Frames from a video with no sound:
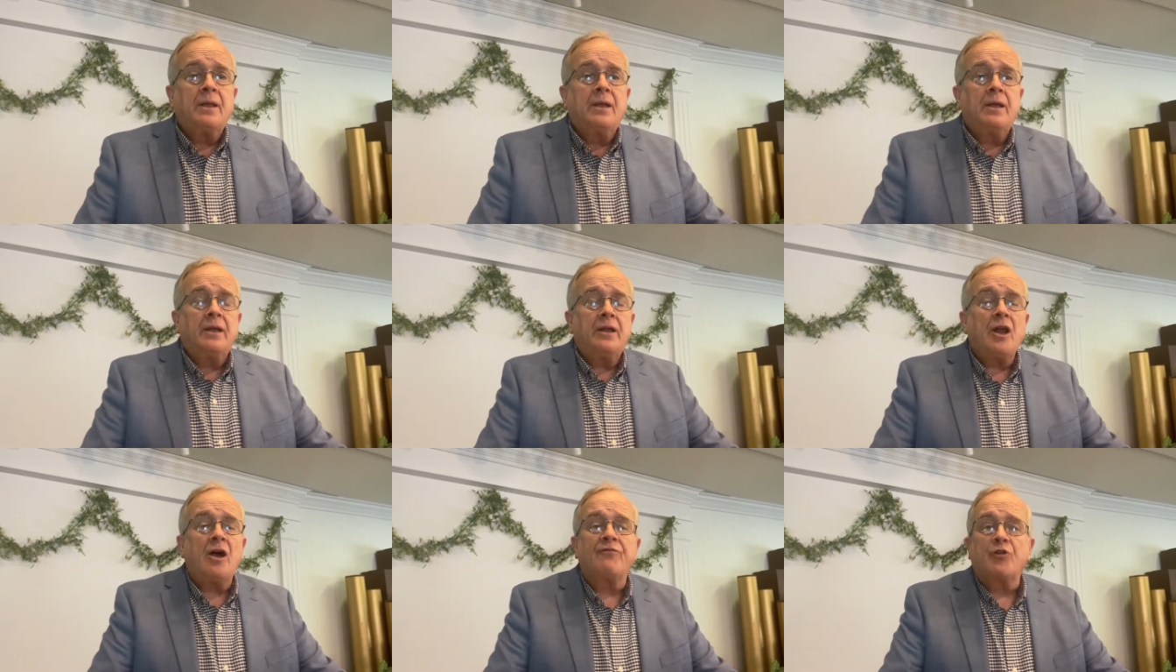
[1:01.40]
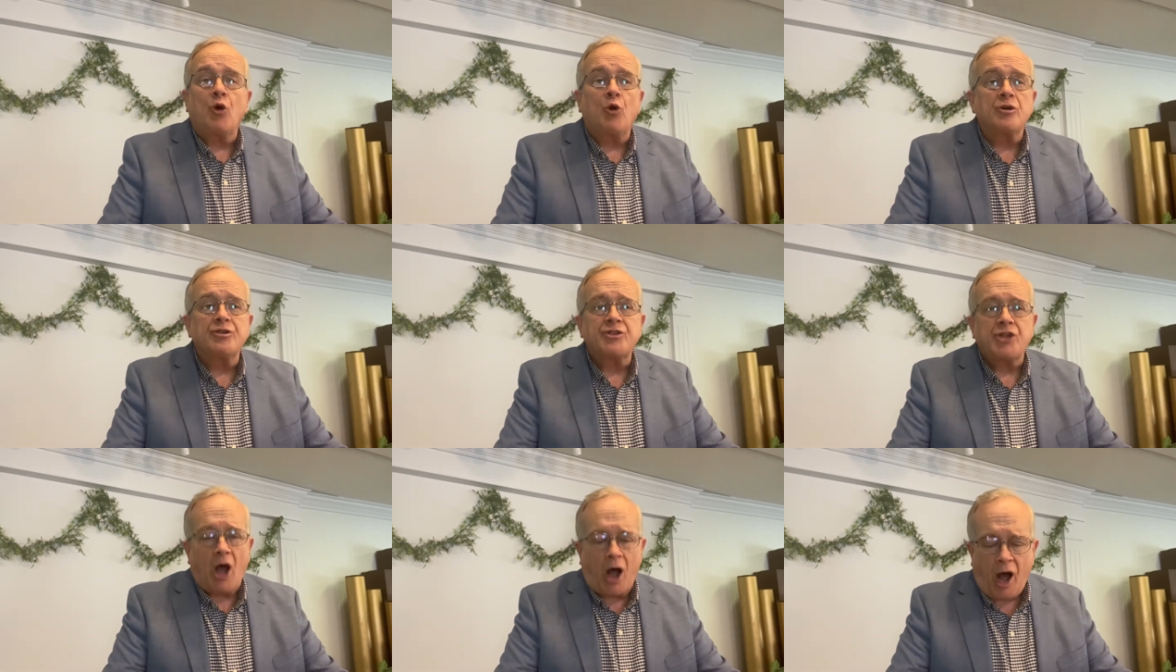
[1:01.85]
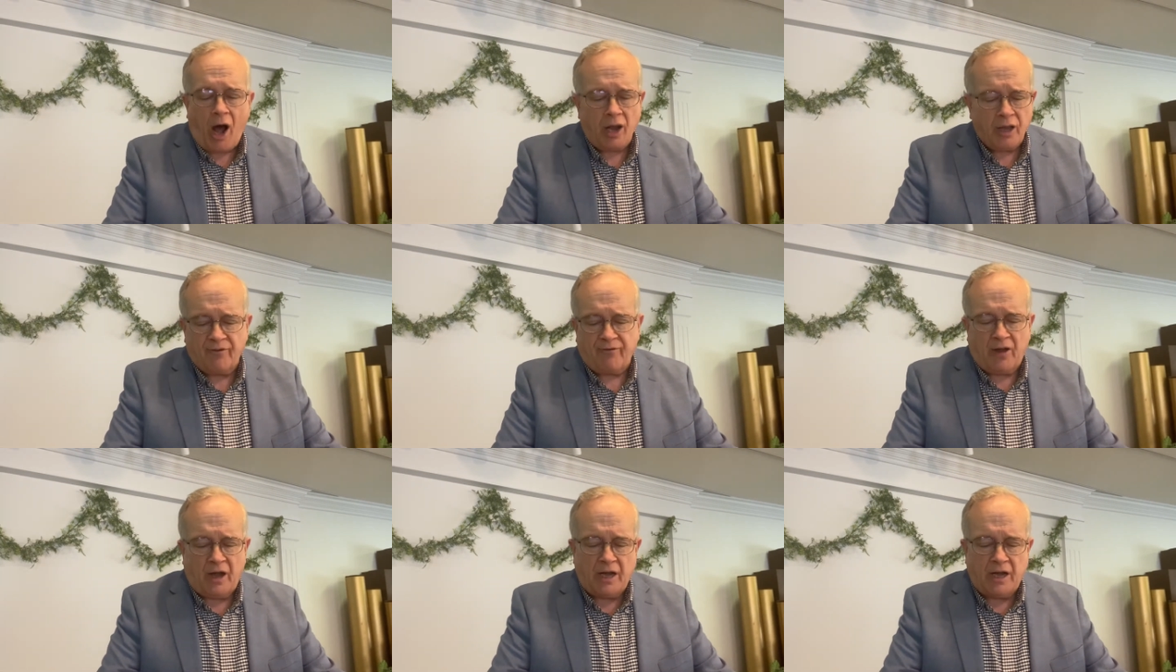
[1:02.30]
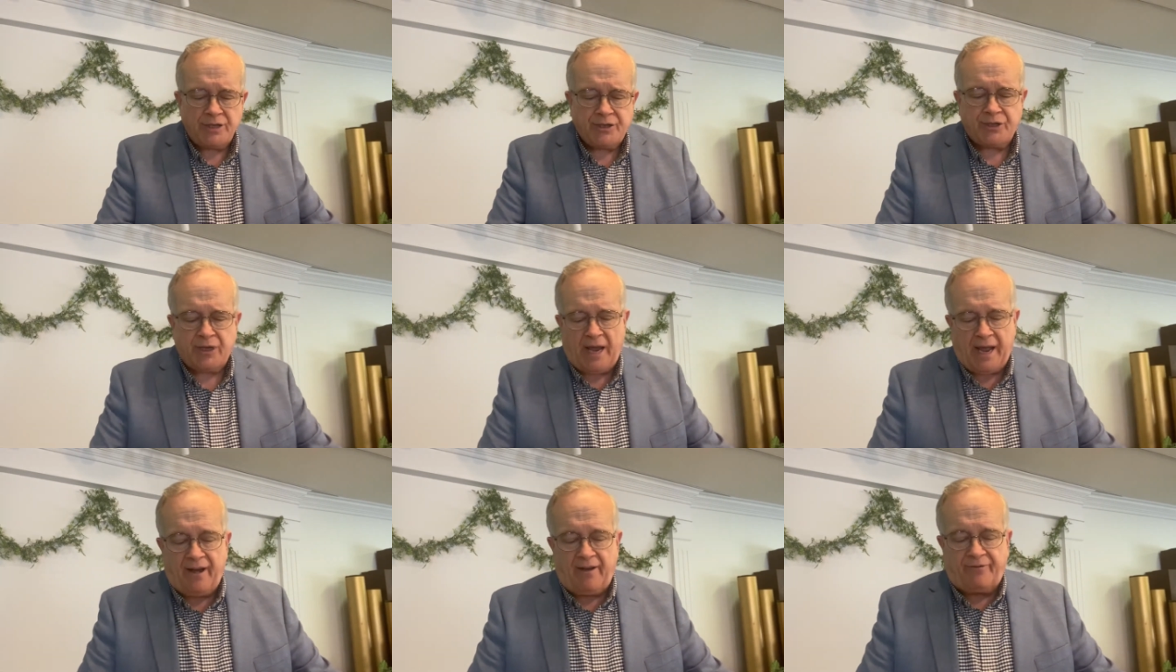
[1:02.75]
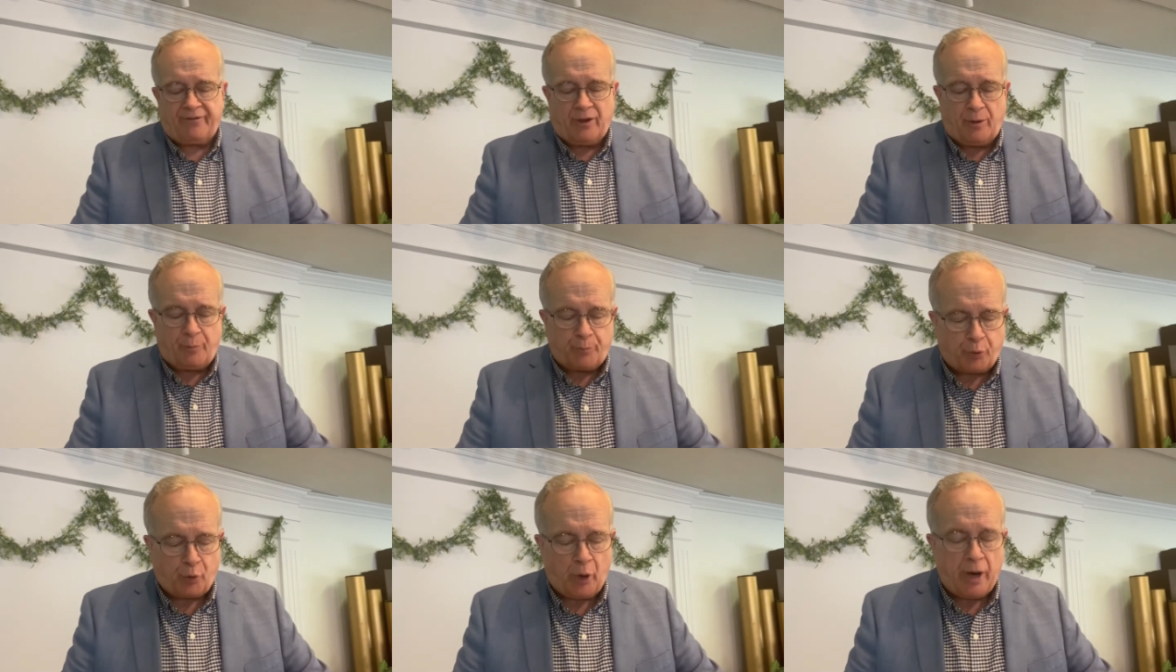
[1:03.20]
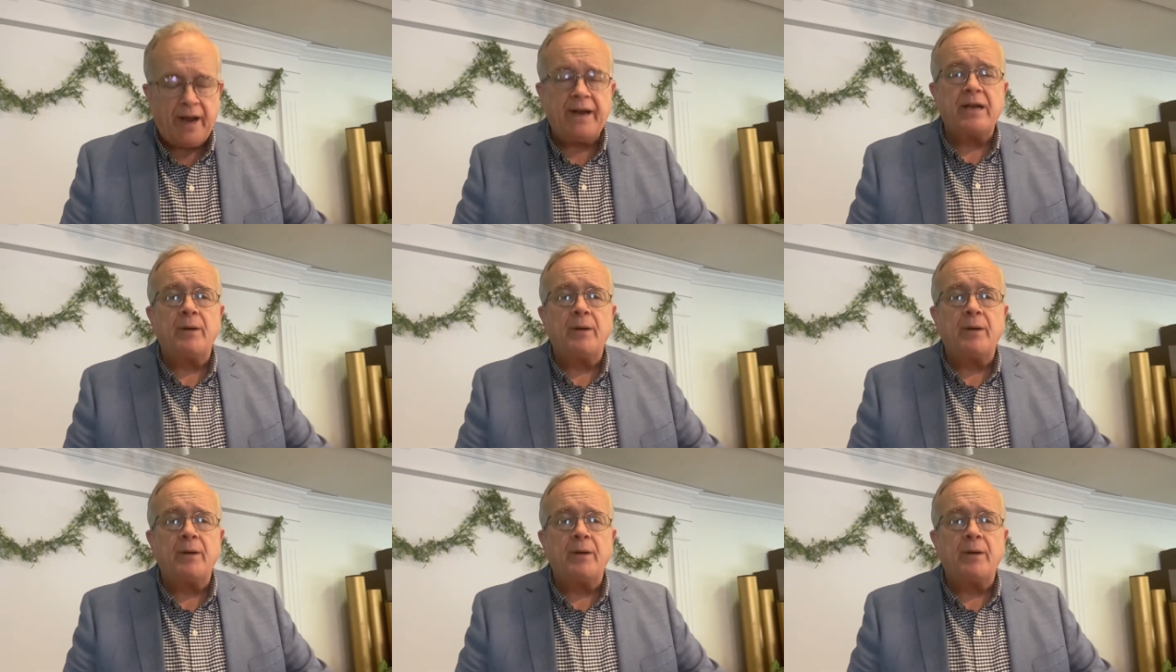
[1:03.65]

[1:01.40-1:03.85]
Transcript: Now, of course, all of us have prayed